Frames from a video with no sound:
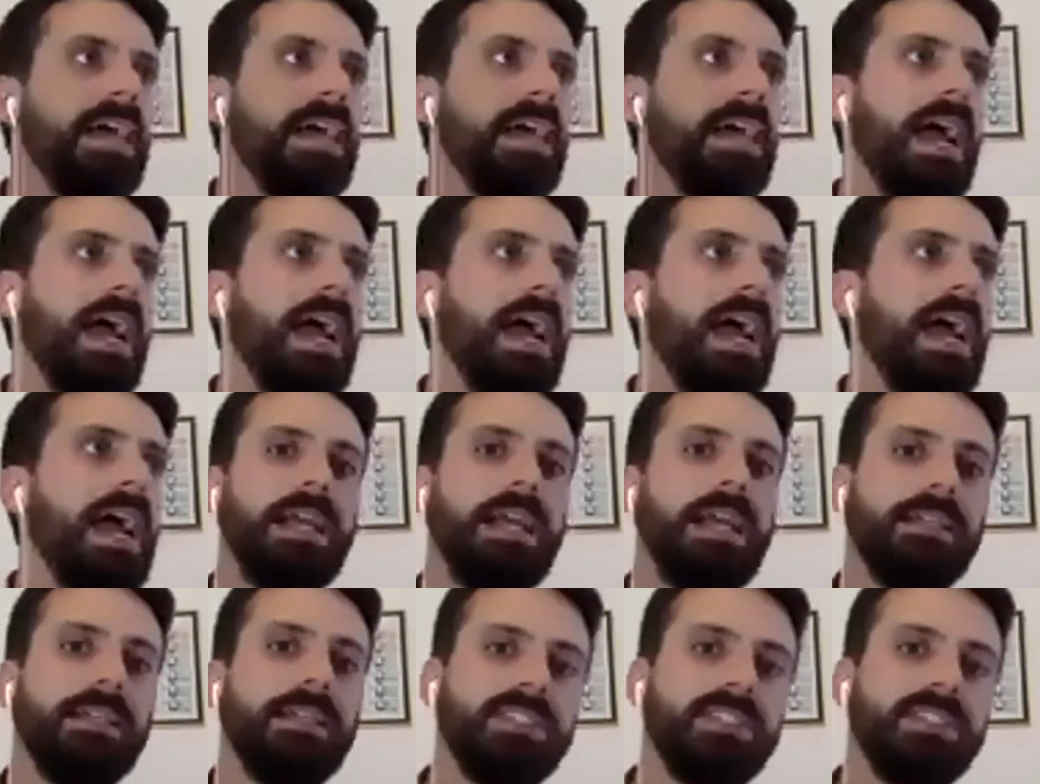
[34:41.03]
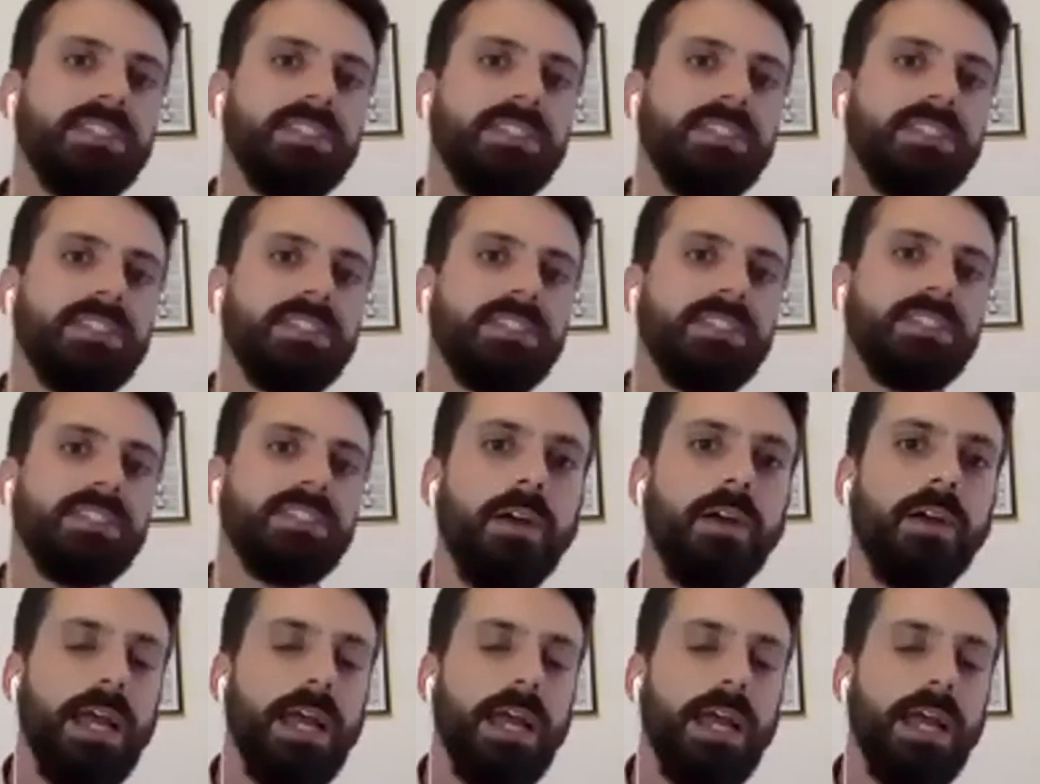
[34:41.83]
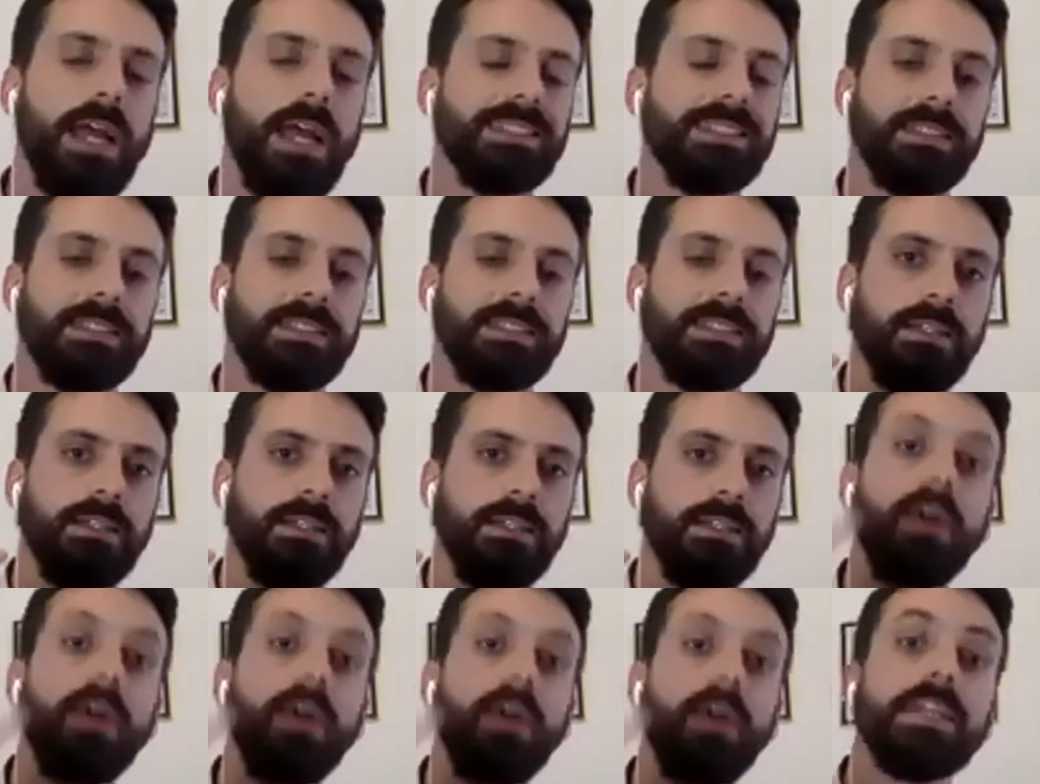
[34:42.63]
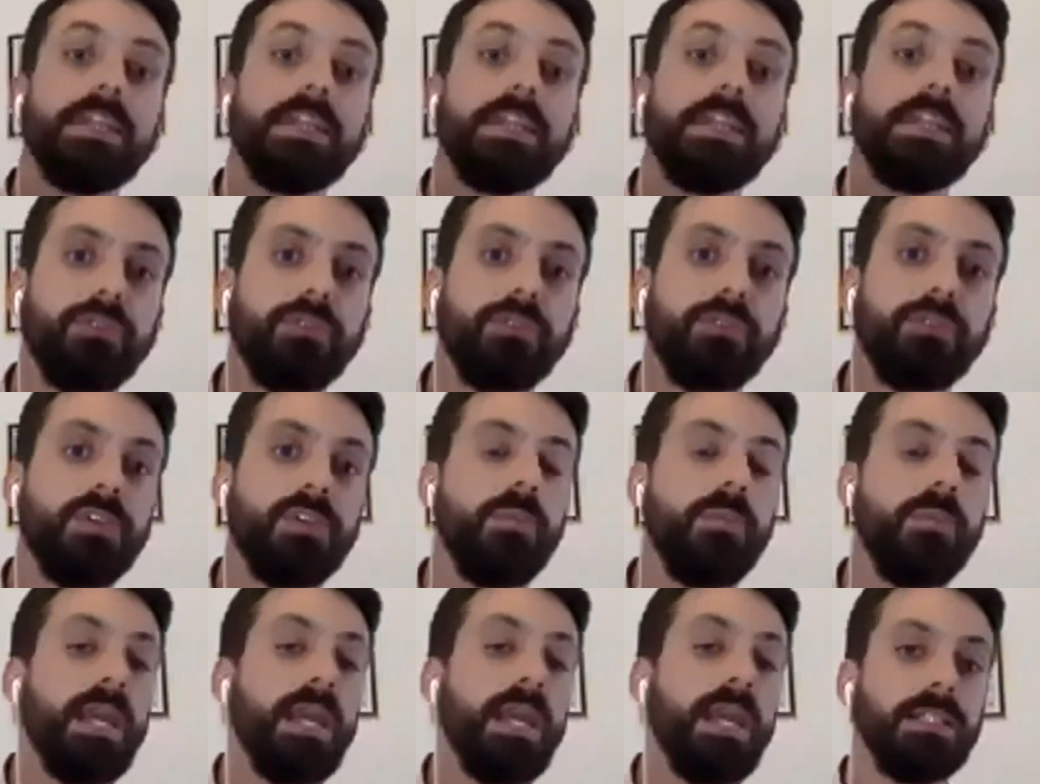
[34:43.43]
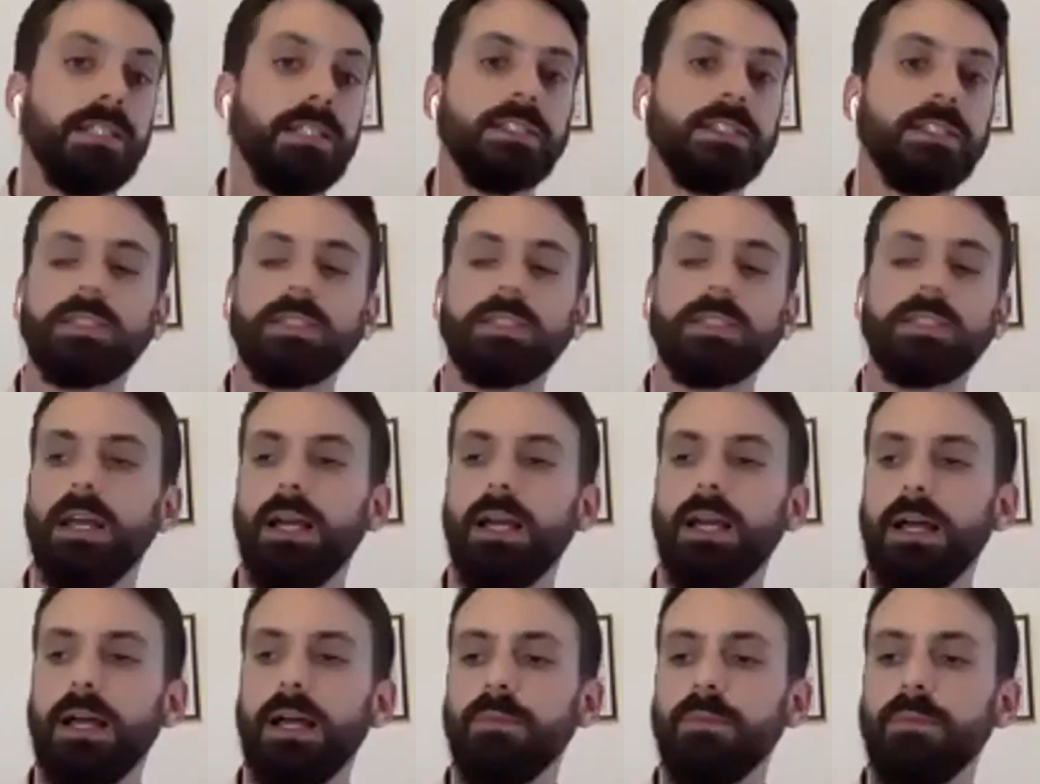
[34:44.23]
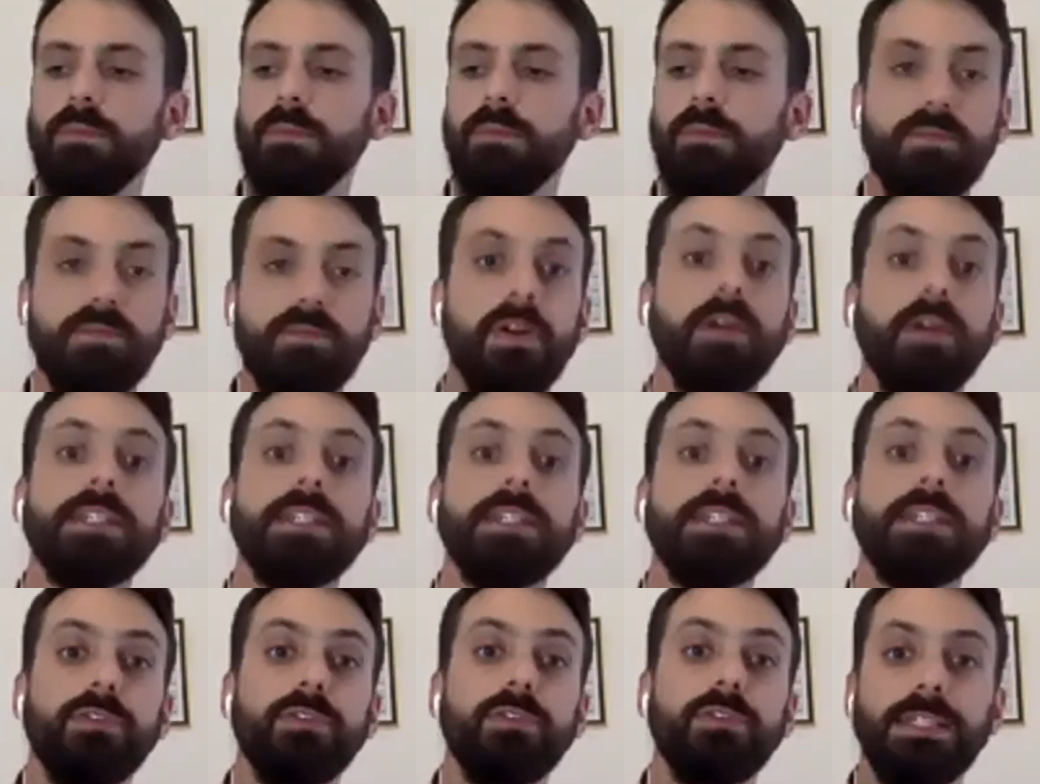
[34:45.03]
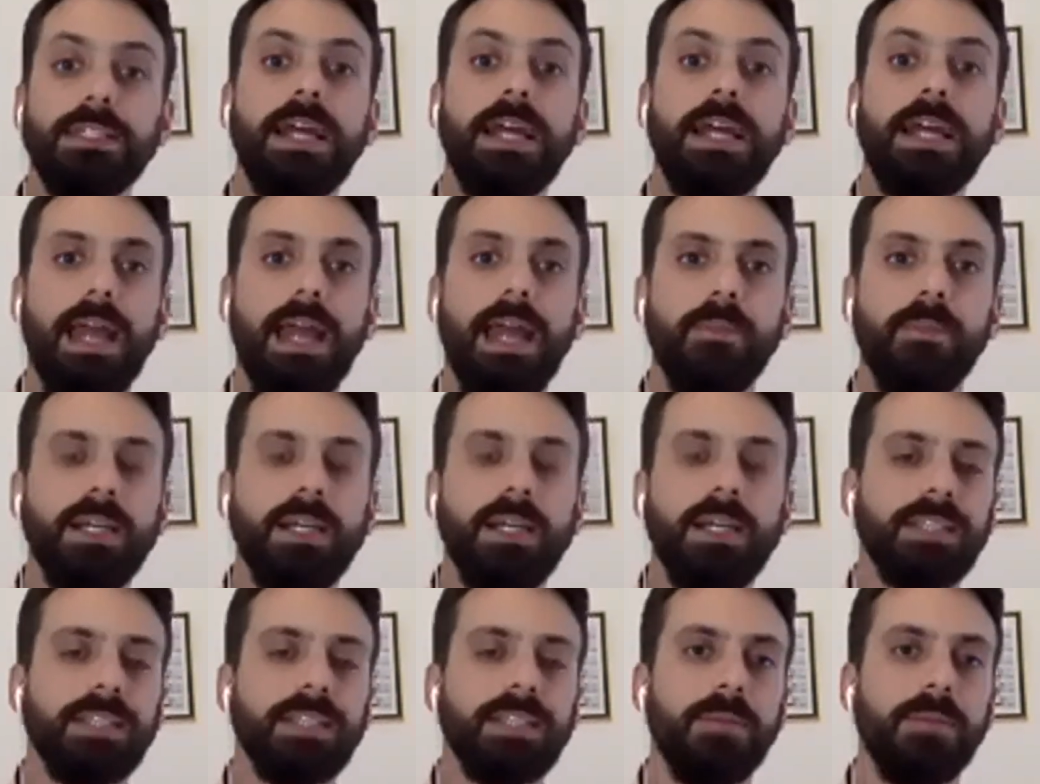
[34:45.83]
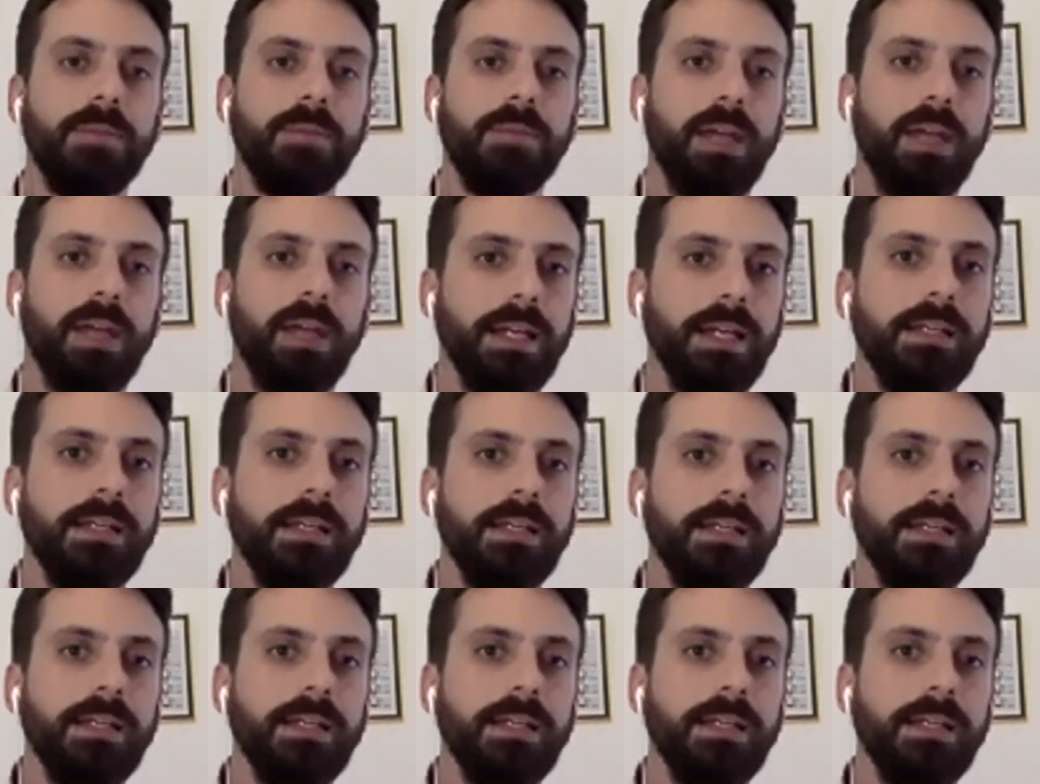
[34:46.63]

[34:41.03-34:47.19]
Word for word: and cyber as very different domains um, where very different dynamics apply.